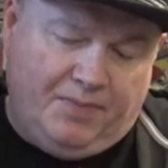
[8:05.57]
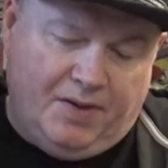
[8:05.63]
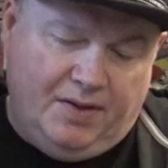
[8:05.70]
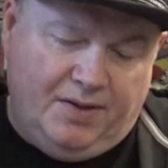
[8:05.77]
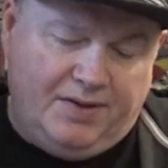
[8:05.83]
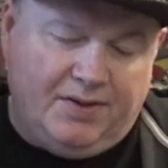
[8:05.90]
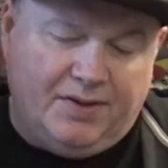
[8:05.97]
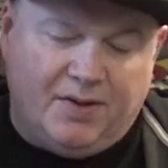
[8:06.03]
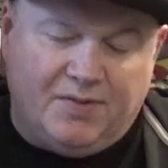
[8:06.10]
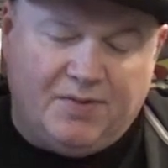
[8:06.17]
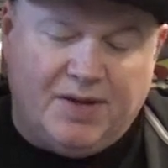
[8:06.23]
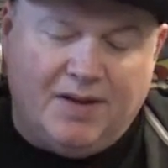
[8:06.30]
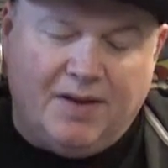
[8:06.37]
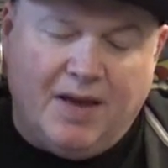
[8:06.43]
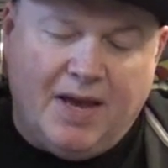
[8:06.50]
This is
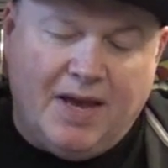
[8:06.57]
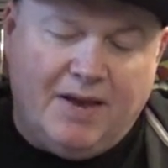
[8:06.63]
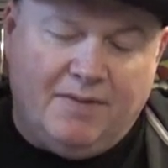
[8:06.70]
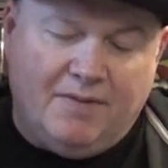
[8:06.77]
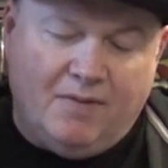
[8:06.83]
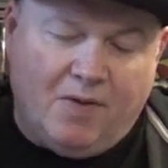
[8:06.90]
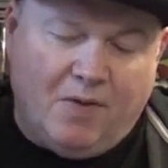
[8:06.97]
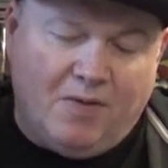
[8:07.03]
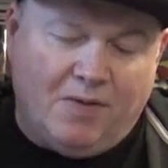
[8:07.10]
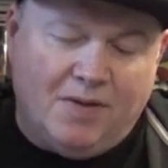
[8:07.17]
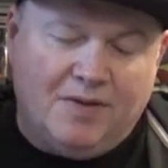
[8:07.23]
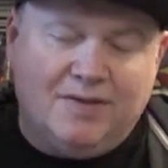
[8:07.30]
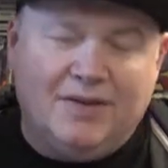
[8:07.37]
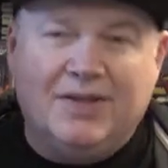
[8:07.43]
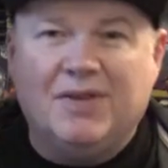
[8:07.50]
obviously
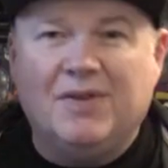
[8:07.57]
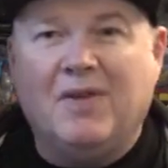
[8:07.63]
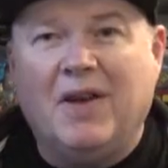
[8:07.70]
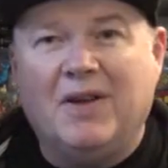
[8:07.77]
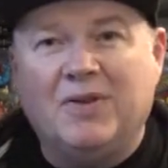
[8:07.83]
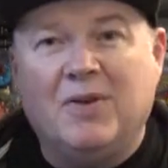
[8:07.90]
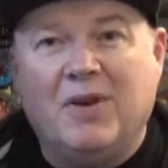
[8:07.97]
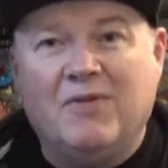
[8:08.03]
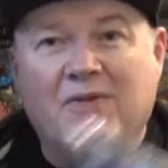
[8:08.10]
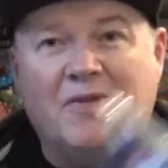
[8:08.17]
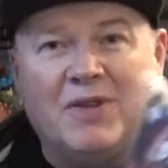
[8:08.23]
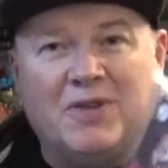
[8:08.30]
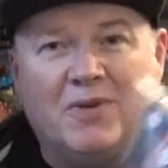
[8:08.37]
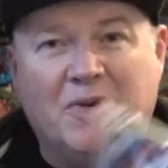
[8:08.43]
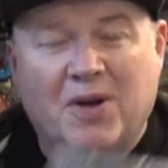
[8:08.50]
this is what I do have an
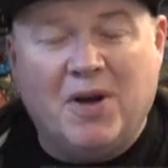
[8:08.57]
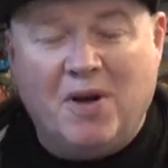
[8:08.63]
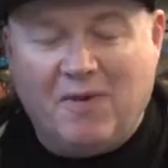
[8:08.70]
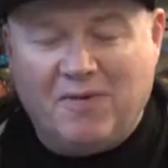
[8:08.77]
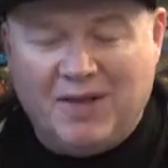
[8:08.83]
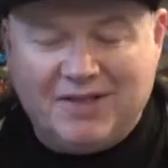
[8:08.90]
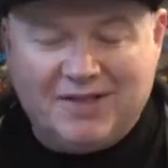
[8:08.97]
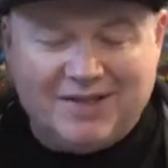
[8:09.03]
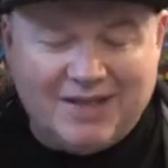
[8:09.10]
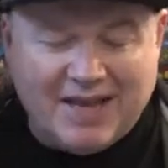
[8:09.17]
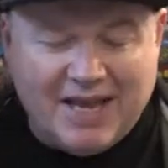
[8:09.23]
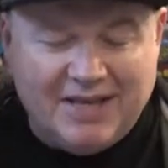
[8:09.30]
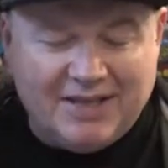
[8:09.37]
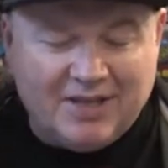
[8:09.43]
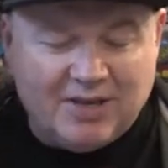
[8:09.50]
original cart of this, because
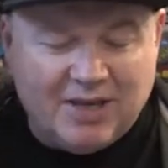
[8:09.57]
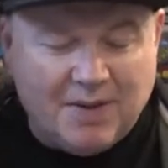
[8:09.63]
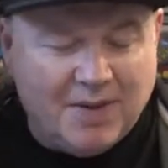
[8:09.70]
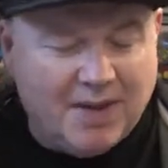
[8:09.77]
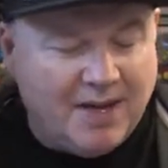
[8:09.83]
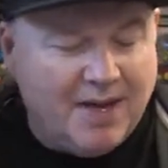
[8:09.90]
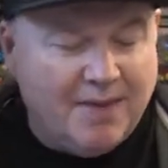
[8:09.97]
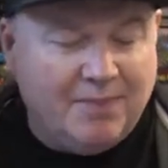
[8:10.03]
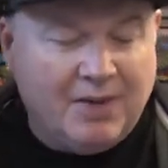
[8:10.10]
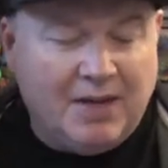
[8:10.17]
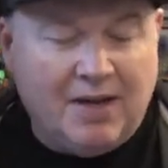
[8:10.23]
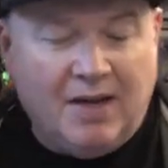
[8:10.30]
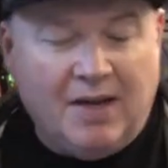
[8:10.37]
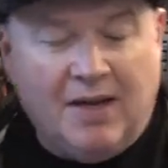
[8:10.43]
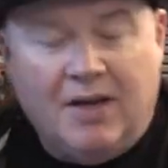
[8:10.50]
again it's a cheap game.
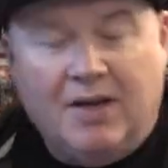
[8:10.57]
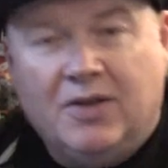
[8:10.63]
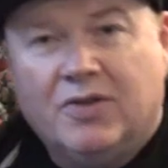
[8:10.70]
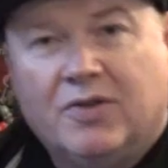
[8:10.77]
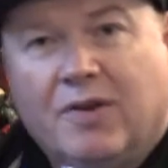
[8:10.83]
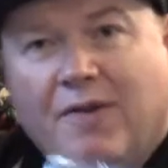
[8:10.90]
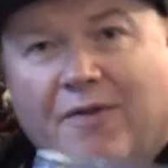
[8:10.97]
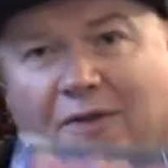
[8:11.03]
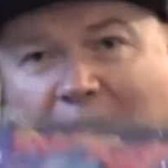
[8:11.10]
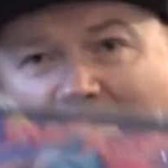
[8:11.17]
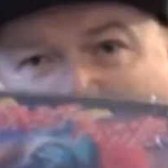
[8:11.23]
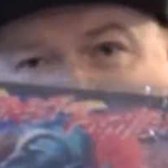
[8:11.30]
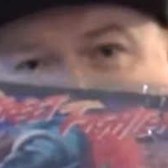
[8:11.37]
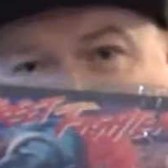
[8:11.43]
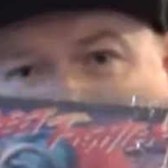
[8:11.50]
Street
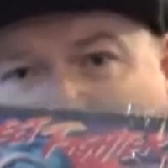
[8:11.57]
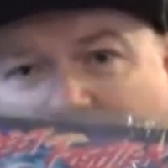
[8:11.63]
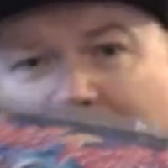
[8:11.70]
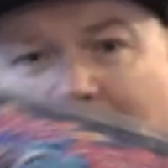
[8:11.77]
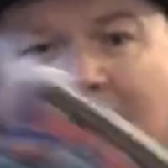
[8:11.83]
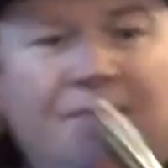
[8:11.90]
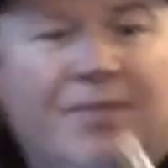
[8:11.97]
Fighter 2.